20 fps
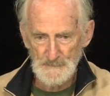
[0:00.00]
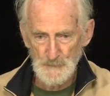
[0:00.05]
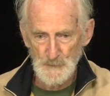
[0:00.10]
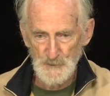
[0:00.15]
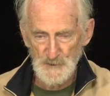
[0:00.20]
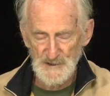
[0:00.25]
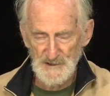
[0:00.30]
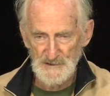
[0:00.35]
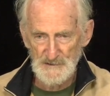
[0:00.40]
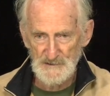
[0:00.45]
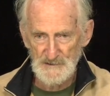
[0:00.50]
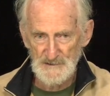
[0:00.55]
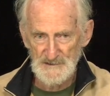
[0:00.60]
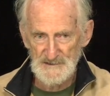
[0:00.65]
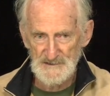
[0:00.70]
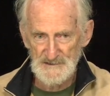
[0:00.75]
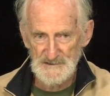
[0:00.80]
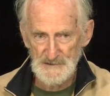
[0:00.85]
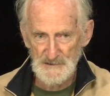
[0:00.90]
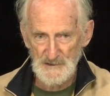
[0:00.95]
we are going
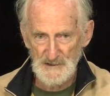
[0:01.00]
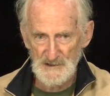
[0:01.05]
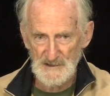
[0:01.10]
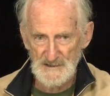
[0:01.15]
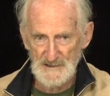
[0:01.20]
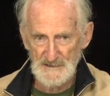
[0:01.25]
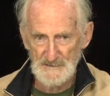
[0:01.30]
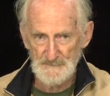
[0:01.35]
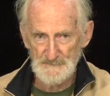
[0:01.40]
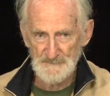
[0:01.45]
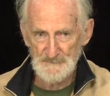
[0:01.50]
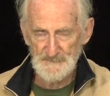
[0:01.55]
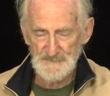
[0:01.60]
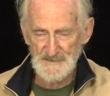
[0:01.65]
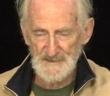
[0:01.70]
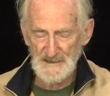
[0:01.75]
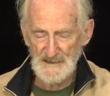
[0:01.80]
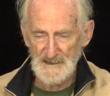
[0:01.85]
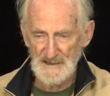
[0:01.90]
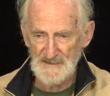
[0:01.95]
to talk,
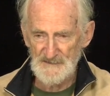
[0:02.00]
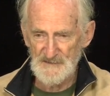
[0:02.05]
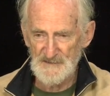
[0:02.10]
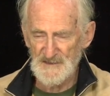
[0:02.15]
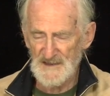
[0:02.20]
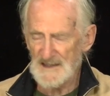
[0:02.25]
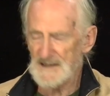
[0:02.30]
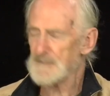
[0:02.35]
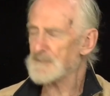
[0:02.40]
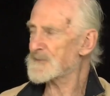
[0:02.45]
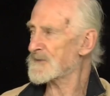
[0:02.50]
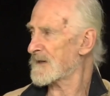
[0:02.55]
I think,